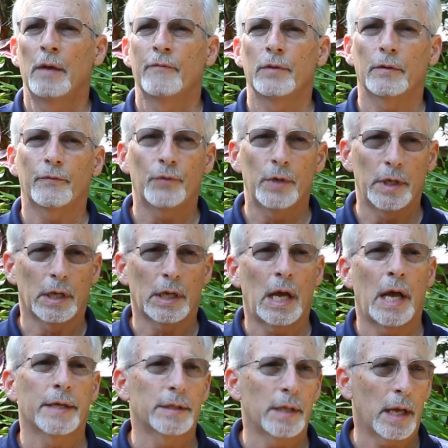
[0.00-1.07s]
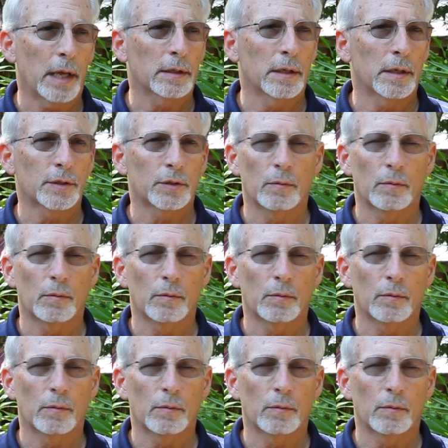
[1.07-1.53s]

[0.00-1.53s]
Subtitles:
feel free to contact us.